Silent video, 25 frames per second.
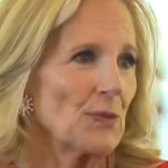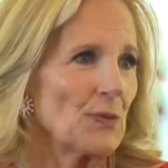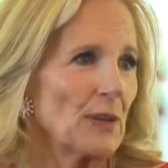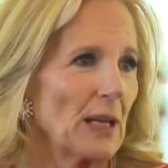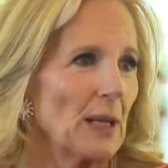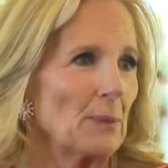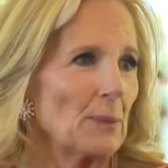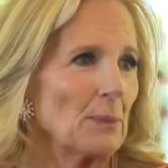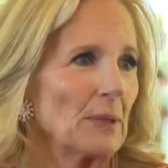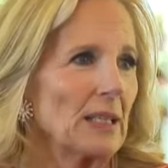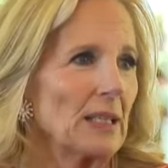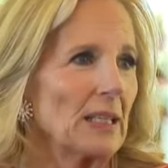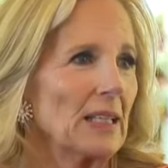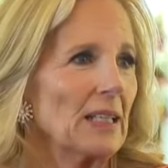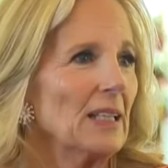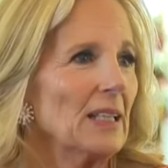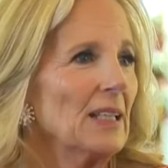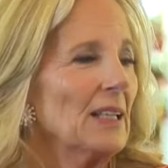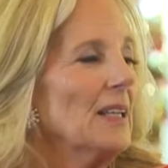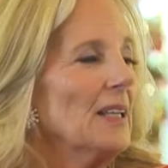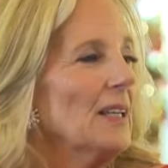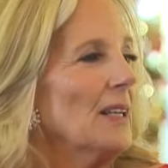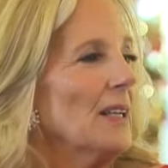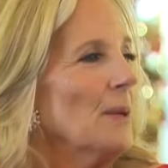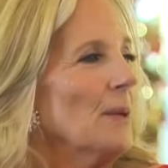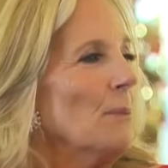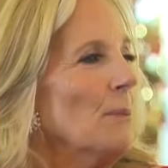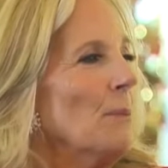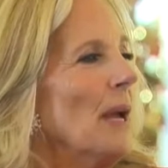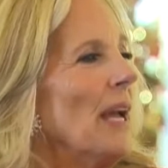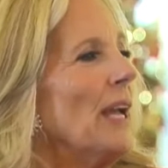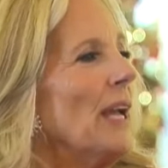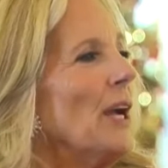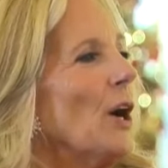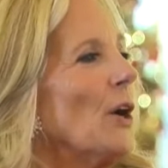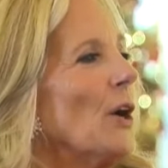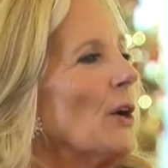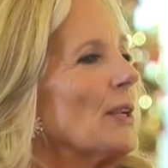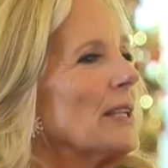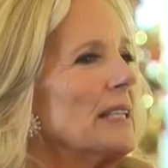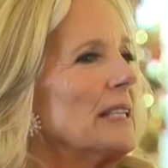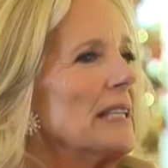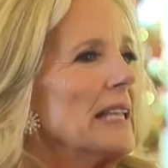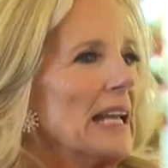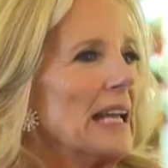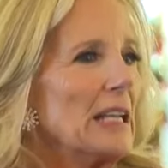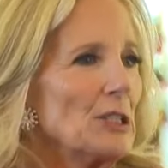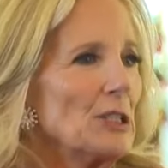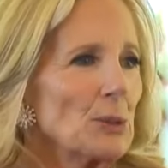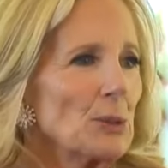family. May our
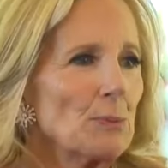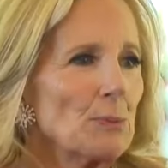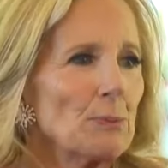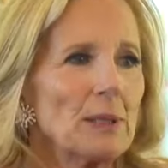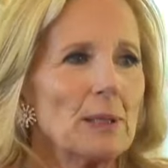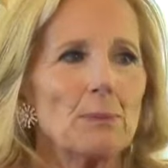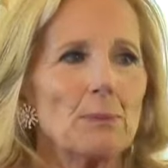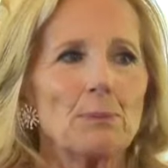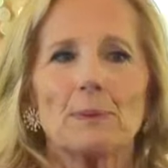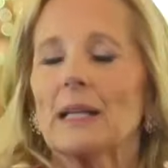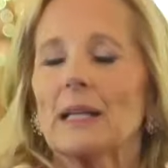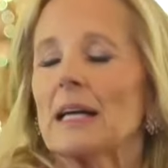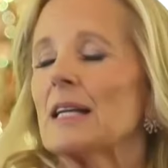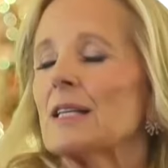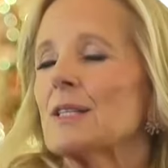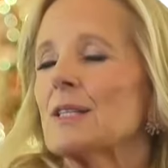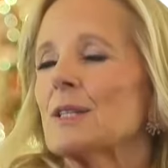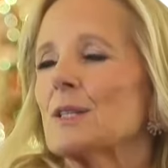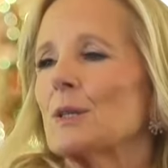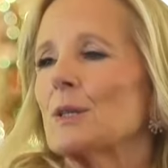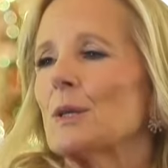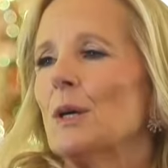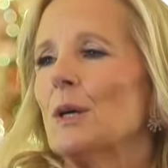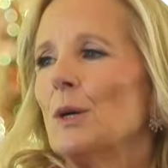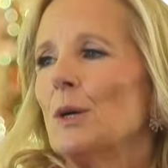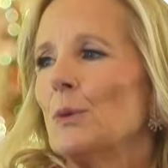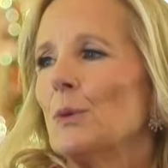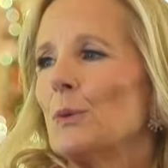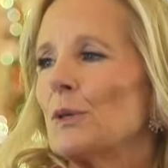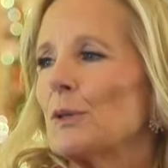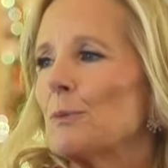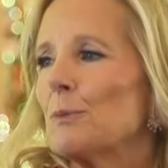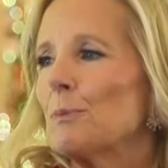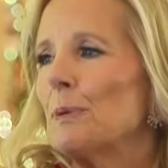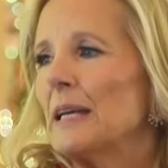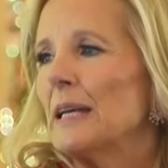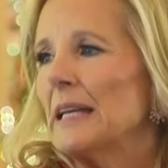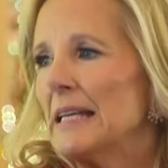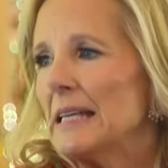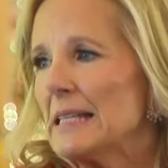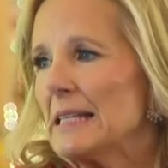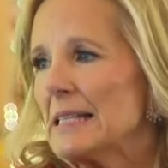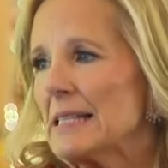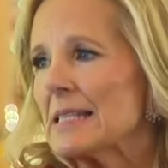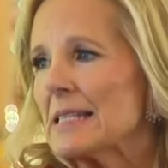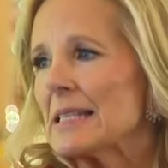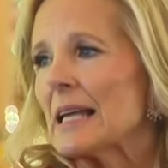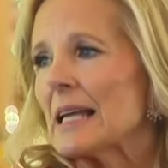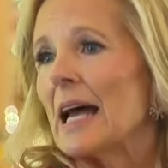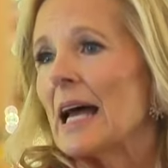nation be blessed with
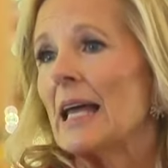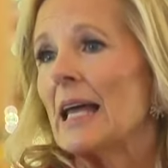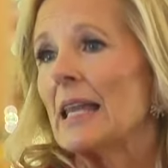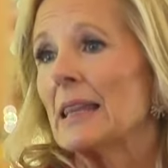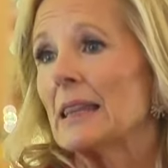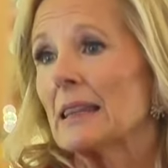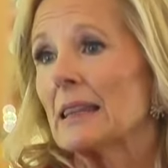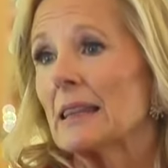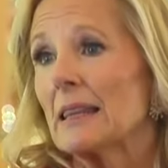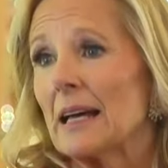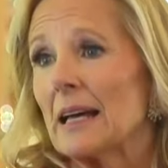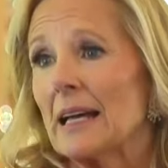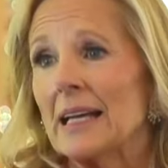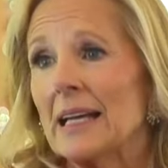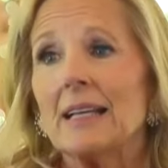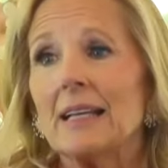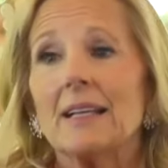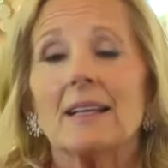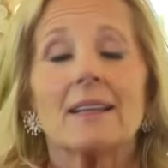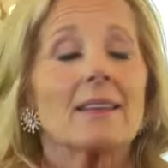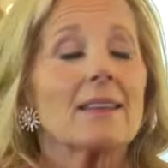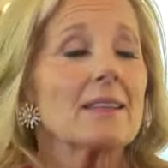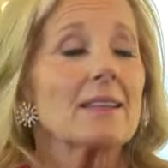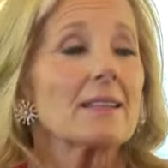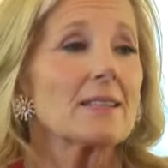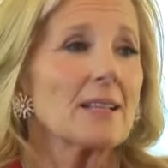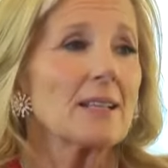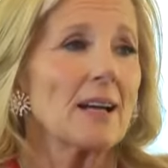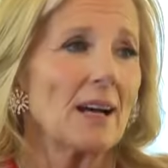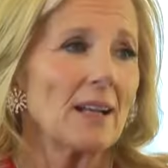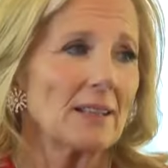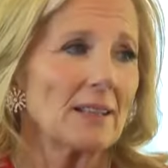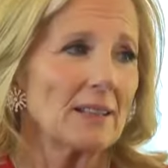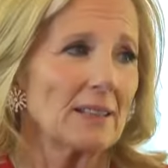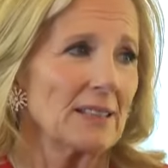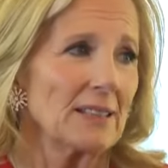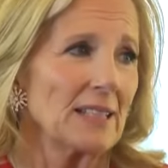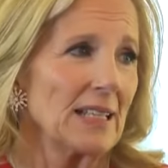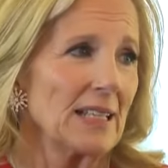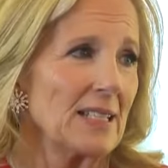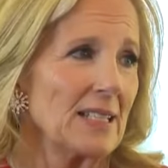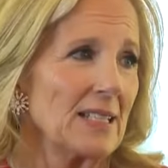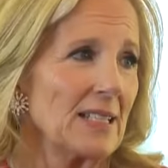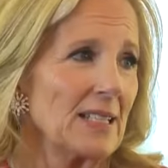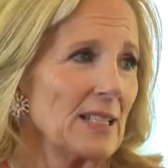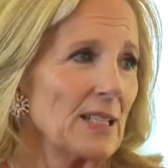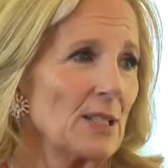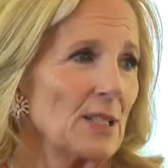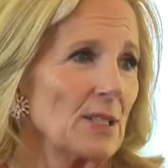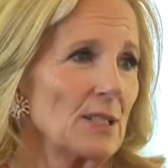peace and light this holiday
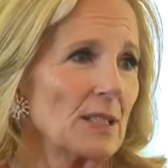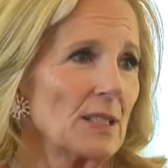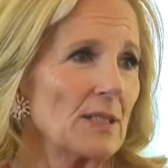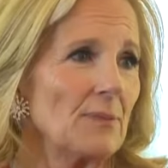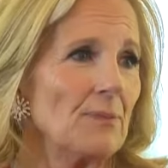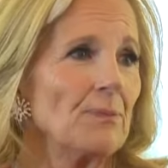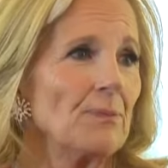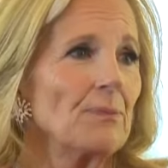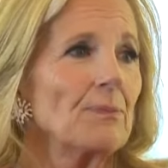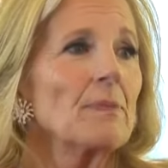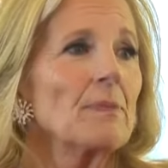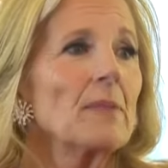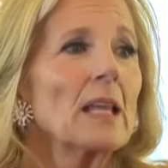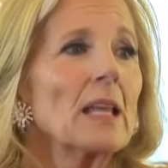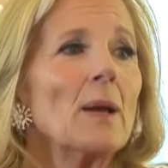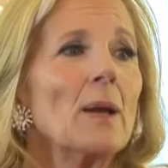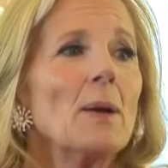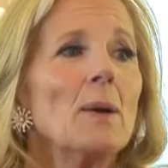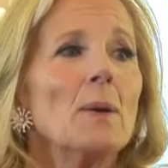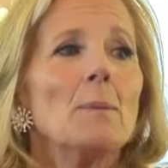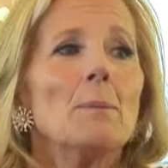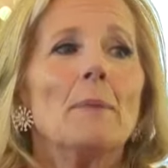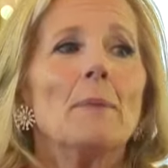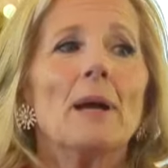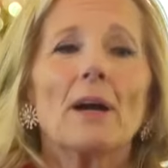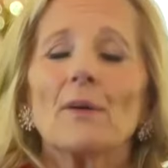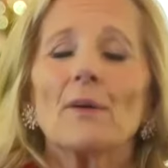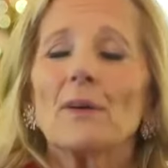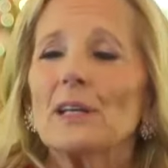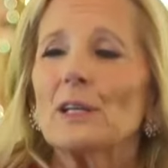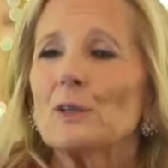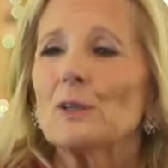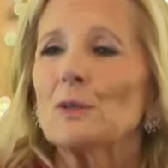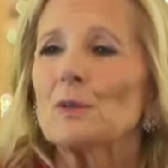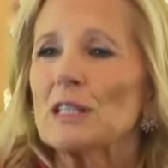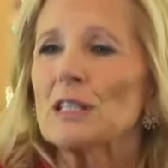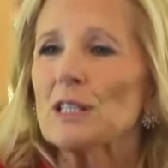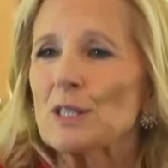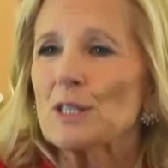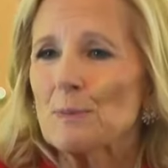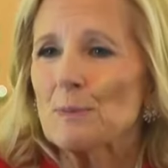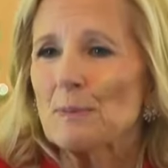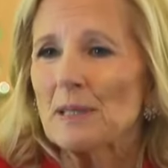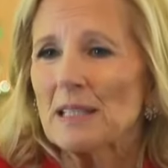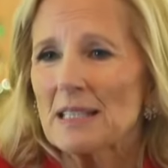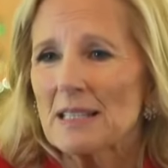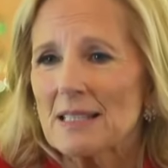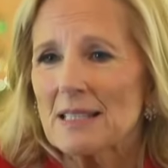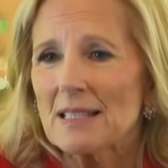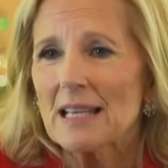season. Merry
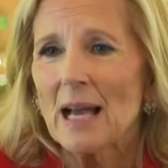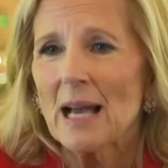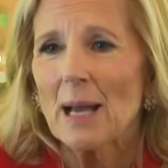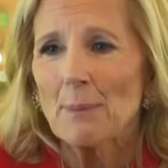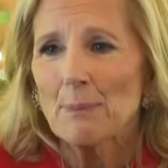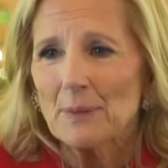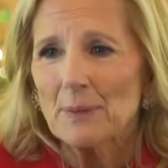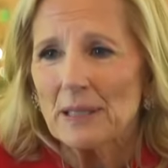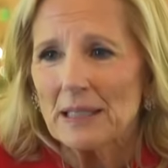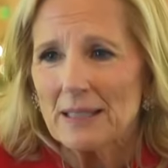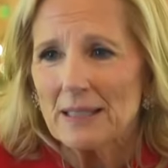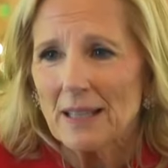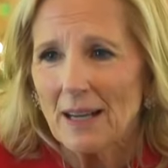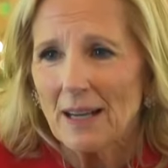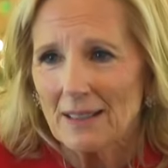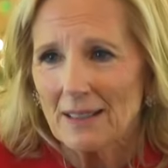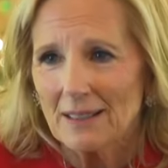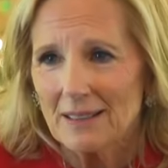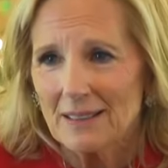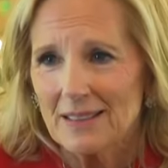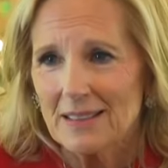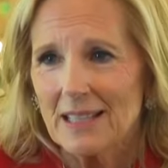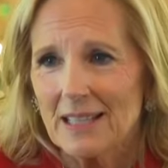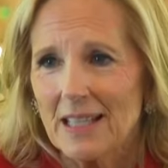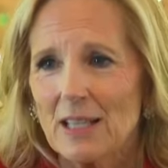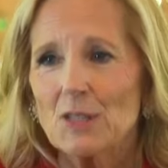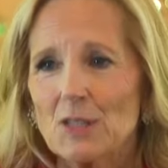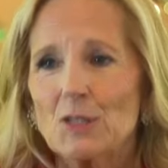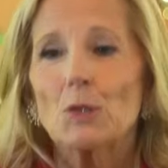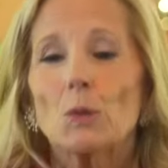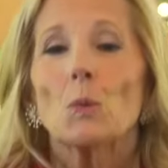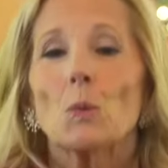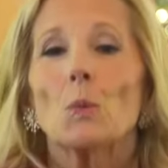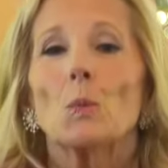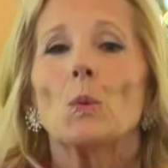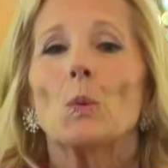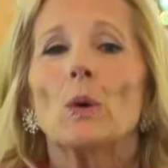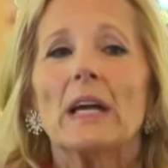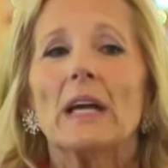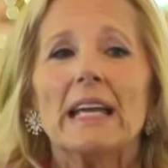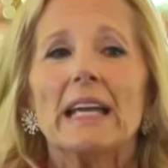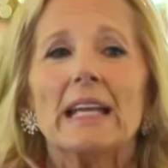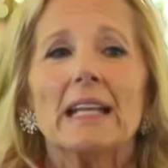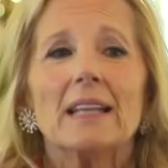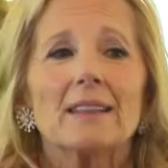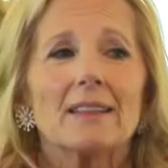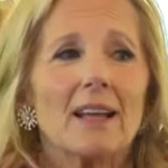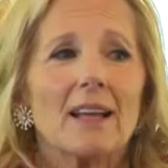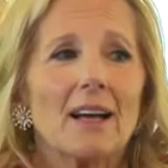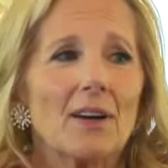Christmas, happy holidays. We
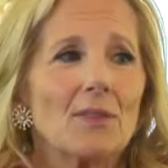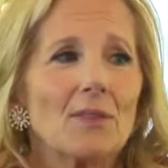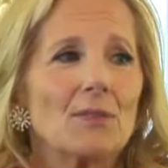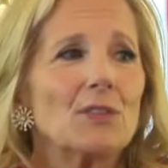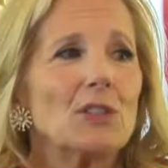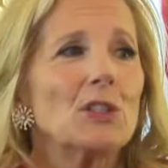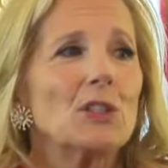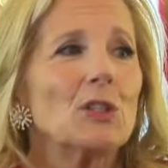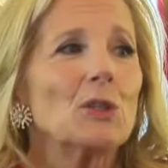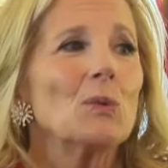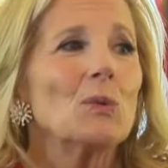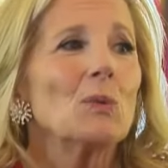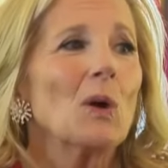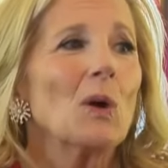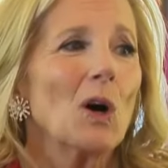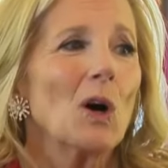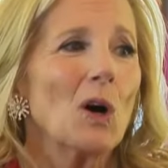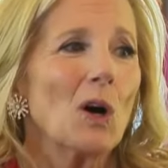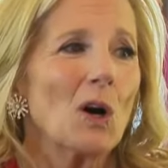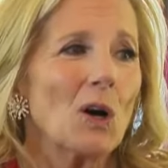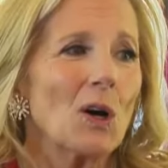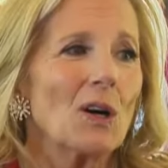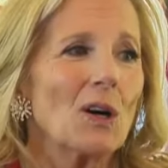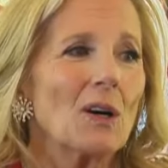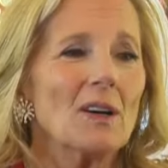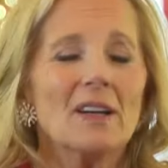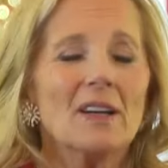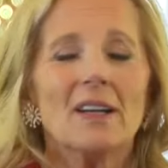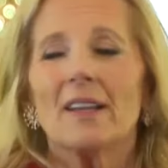love you all.